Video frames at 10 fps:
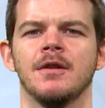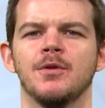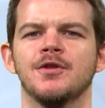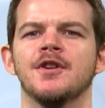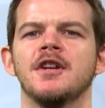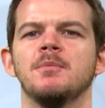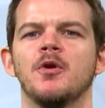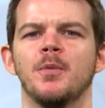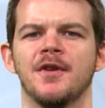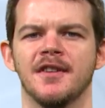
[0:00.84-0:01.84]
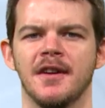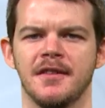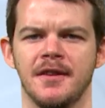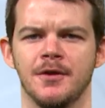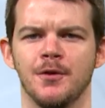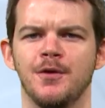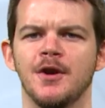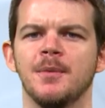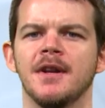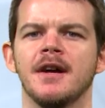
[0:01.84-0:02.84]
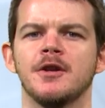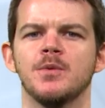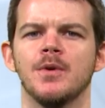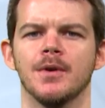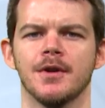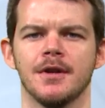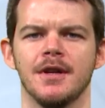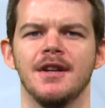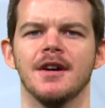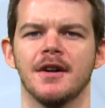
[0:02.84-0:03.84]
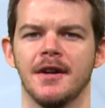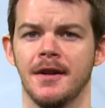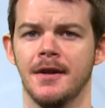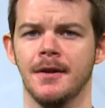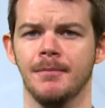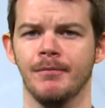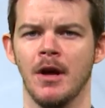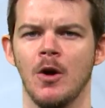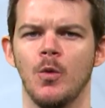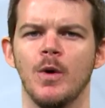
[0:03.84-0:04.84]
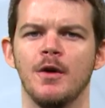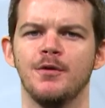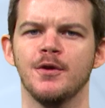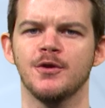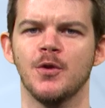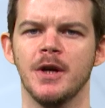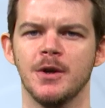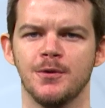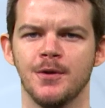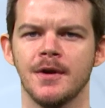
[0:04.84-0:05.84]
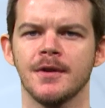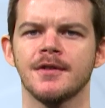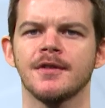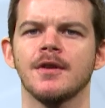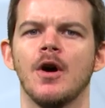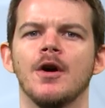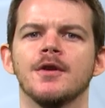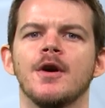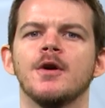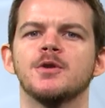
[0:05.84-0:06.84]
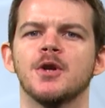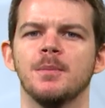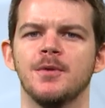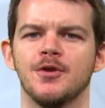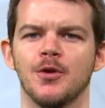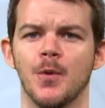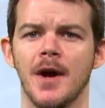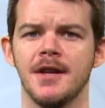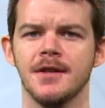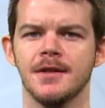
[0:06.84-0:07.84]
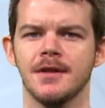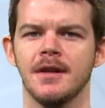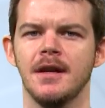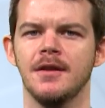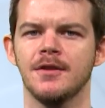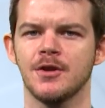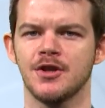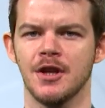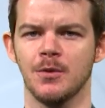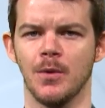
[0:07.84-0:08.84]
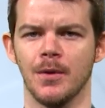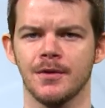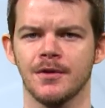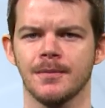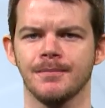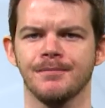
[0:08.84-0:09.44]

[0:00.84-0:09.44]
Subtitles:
To study more precisely the phenomena at work in RNN, we are first going to focus on how to compute the gradient in such networks.